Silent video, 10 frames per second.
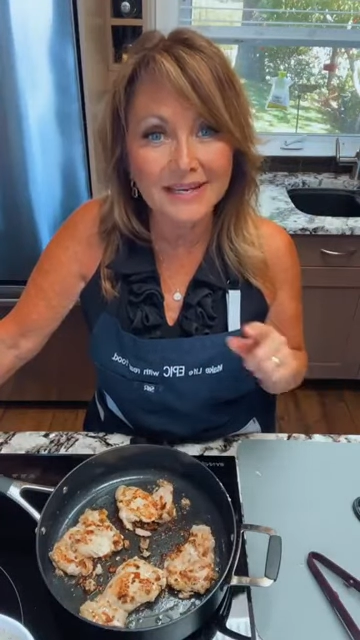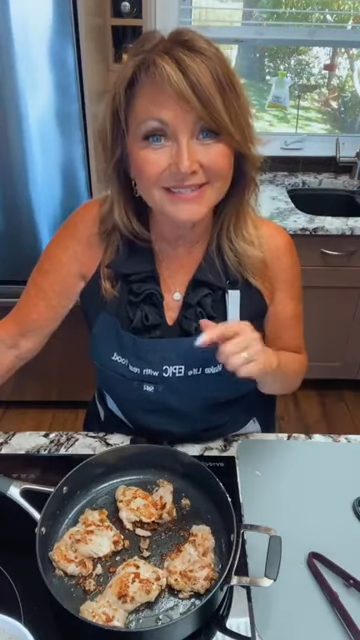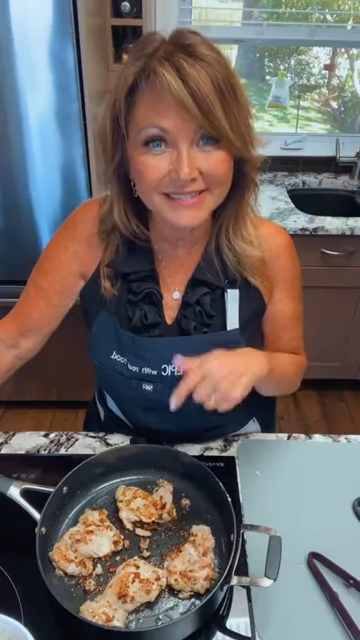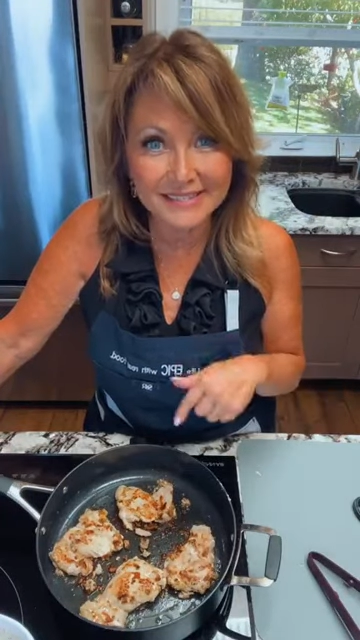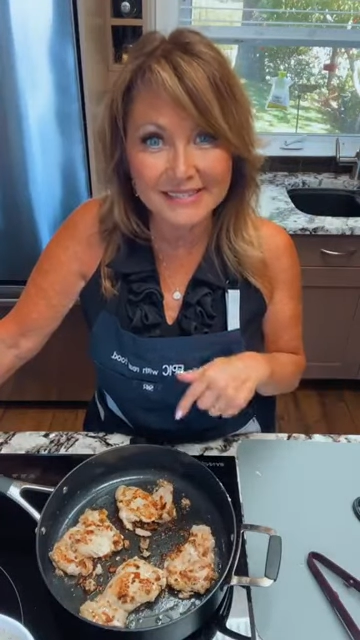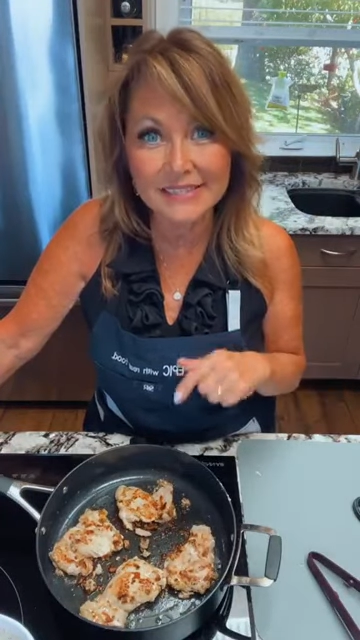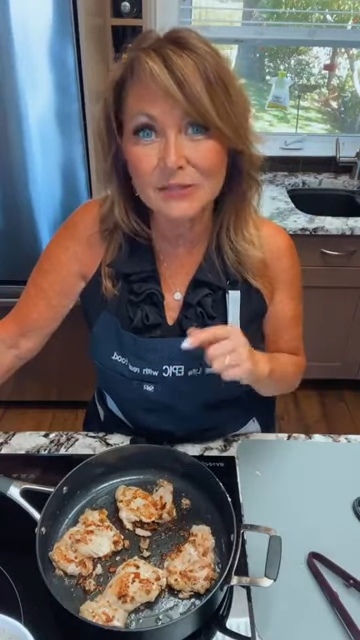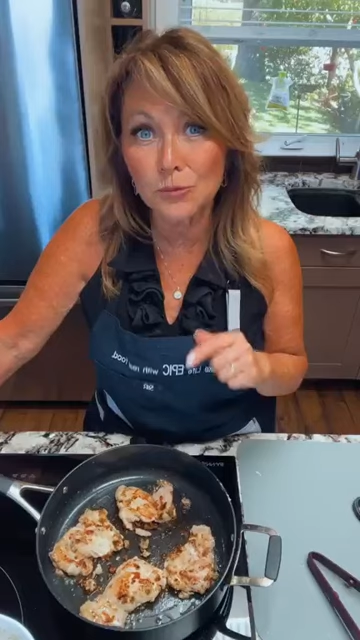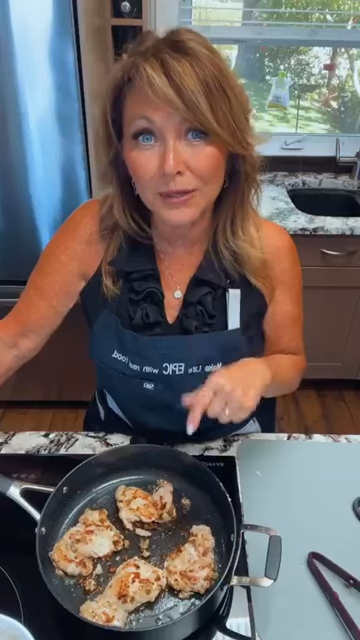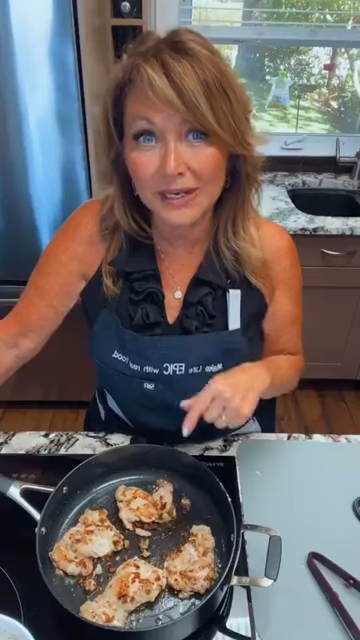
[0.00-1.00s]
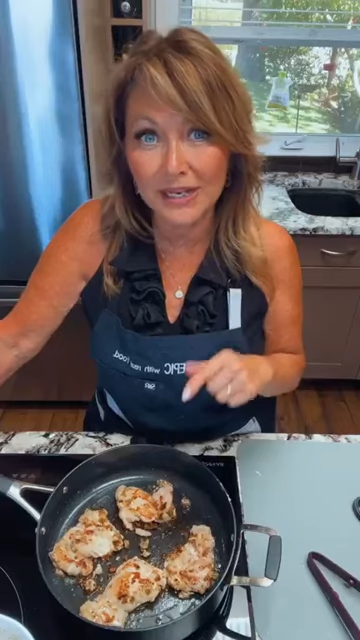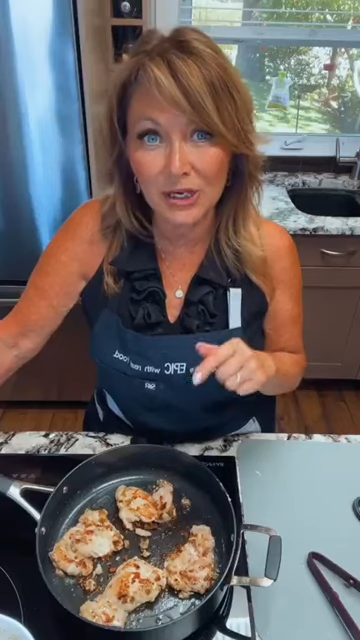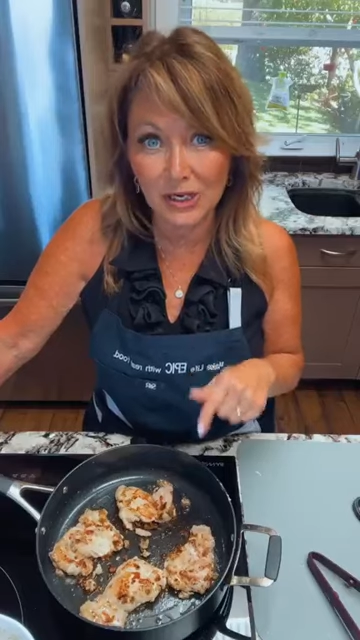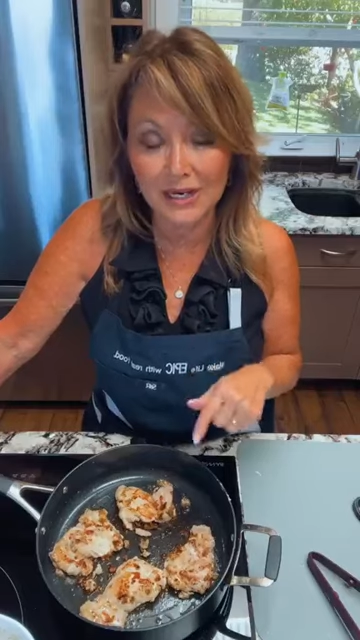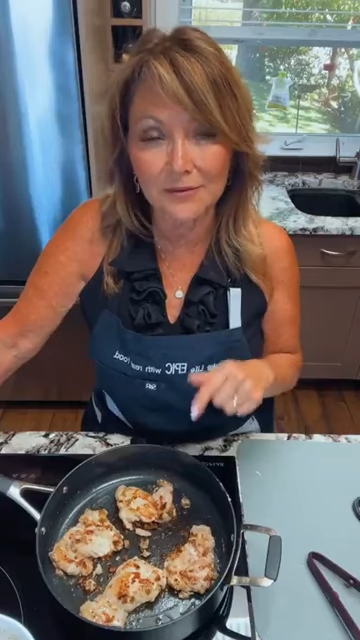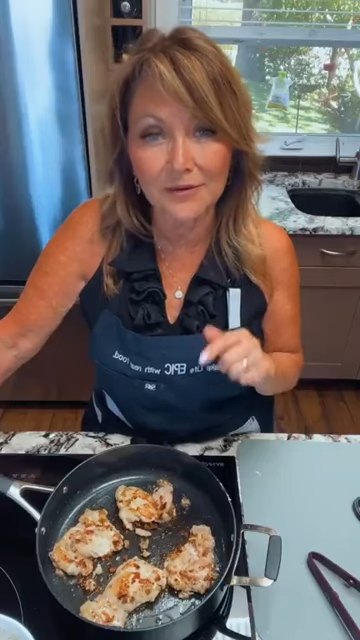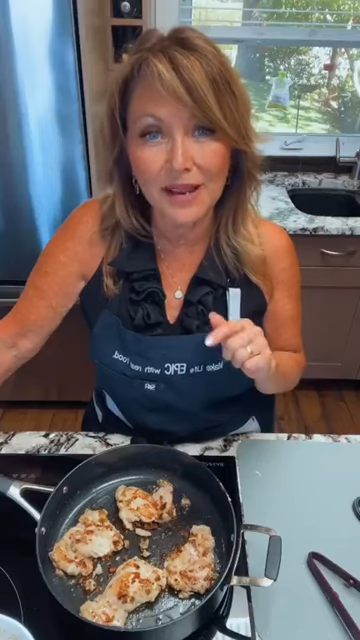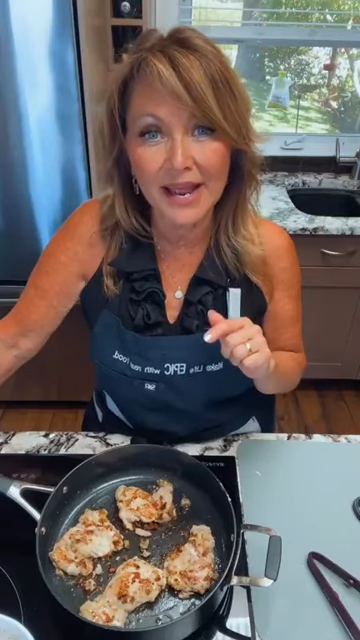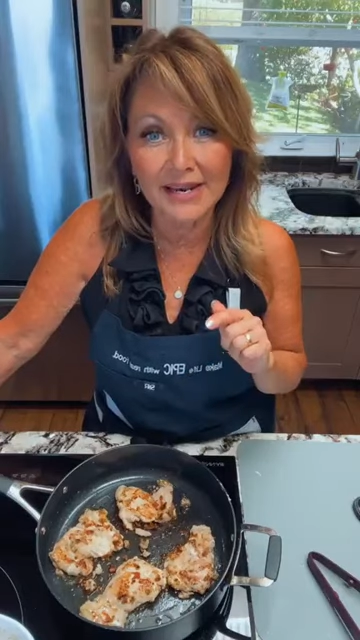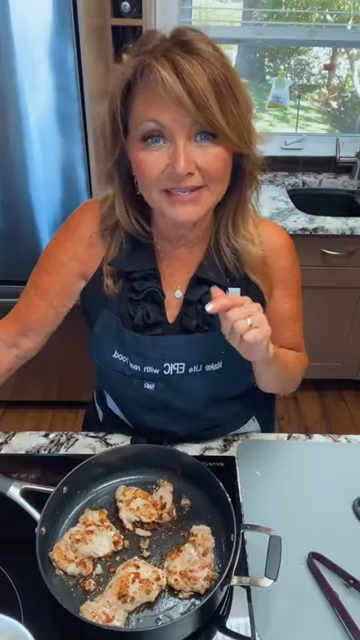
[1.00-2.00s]
because this is really good
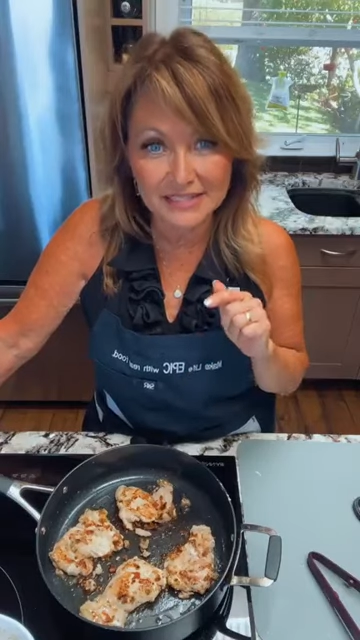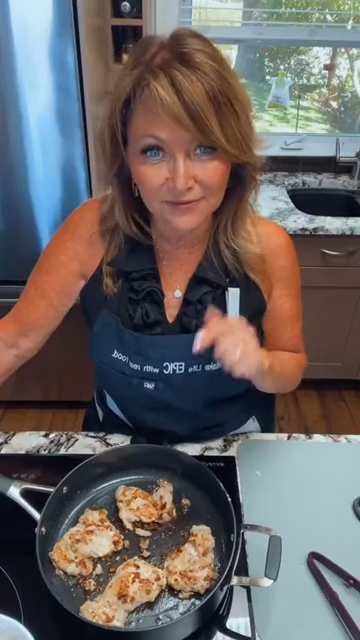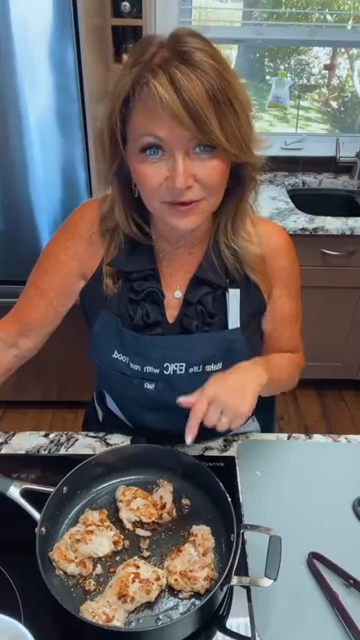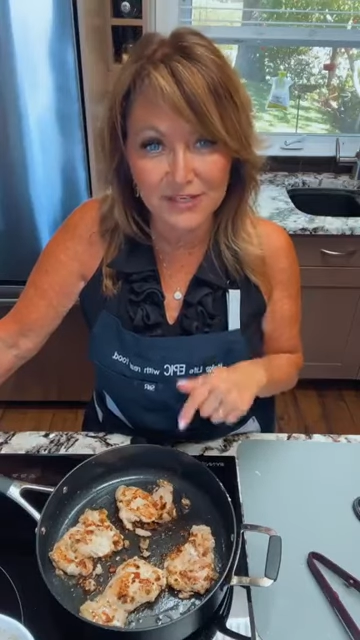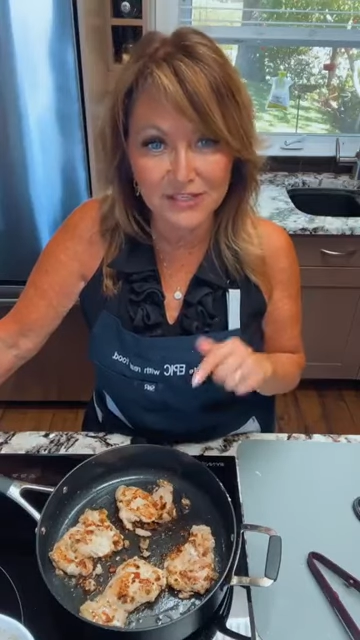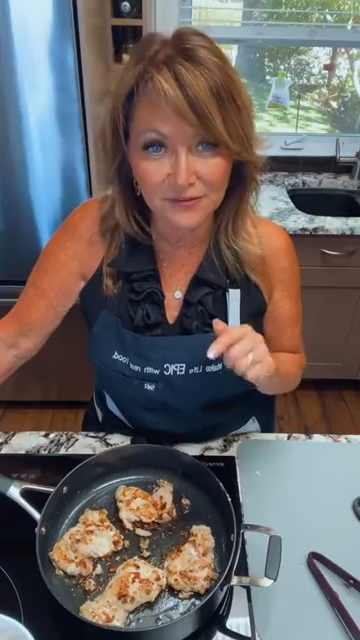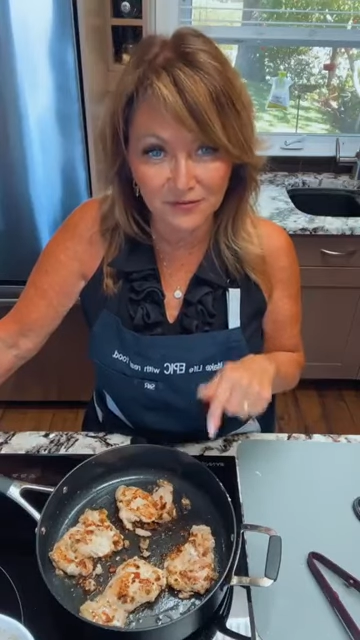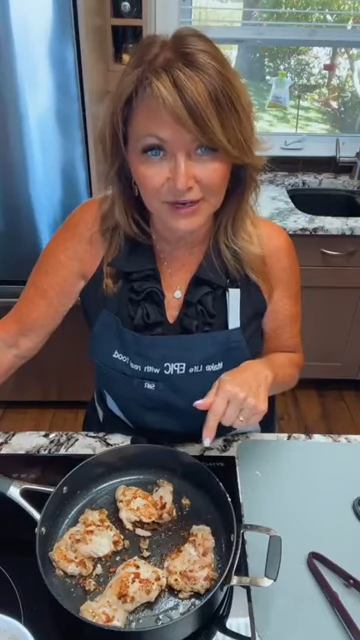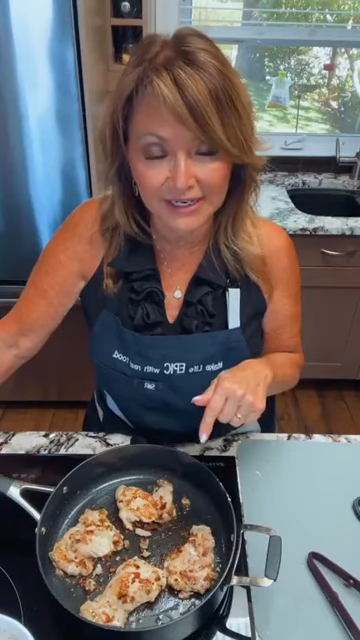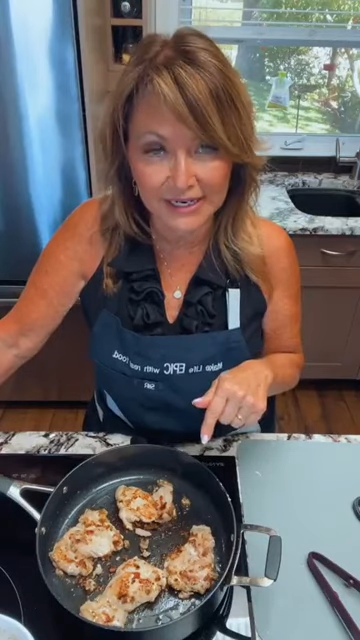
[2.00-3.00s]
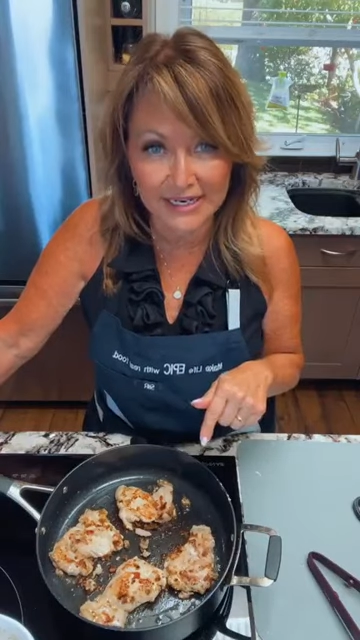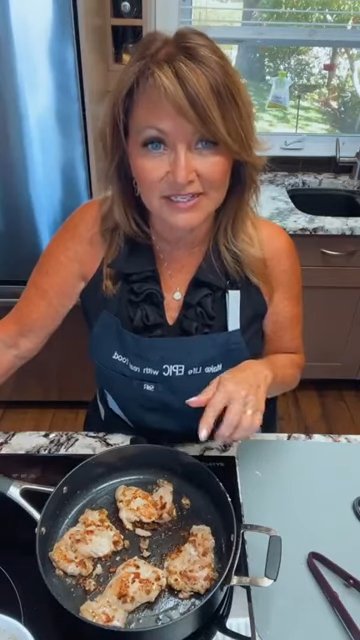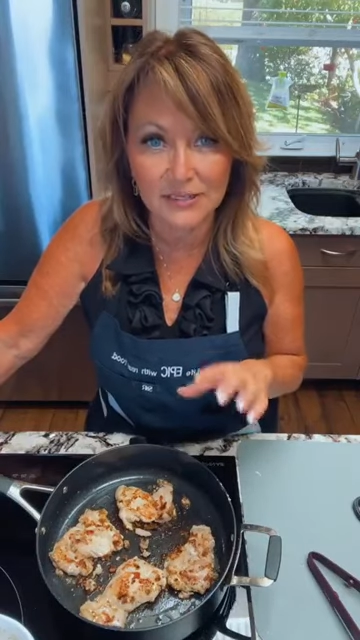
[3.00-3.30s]
and it's freezer friendly.